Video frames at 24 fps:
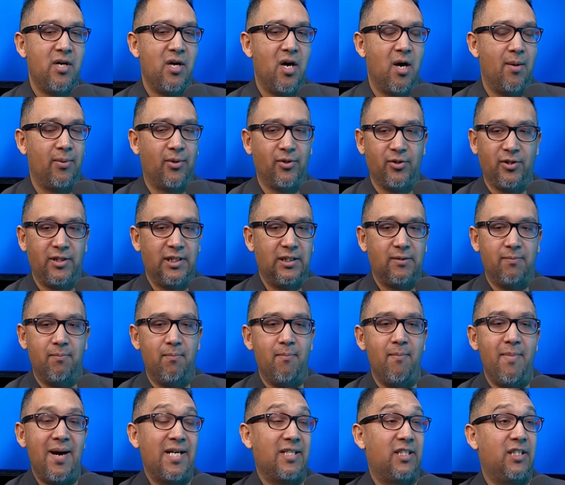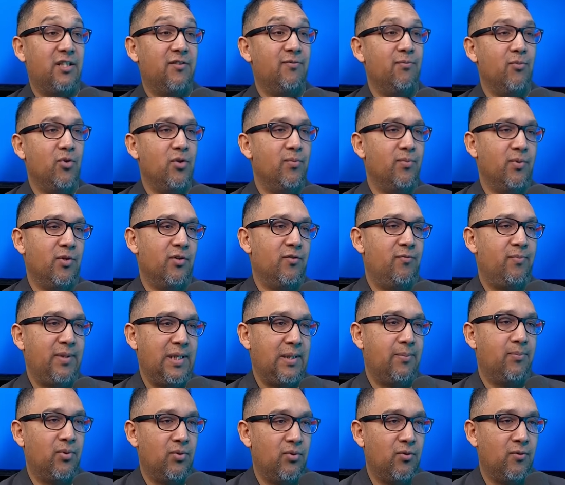are because of this massive movement of
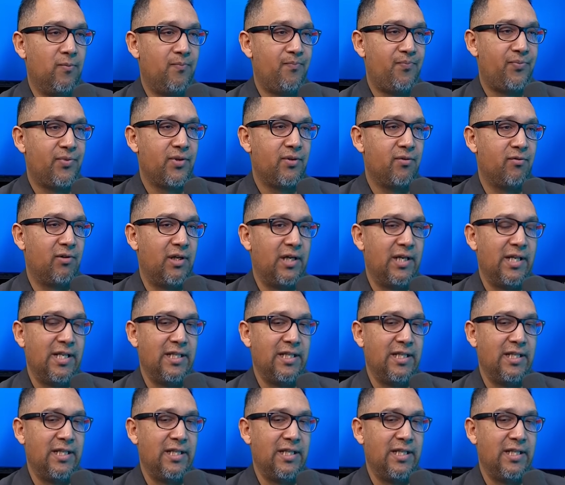people, right?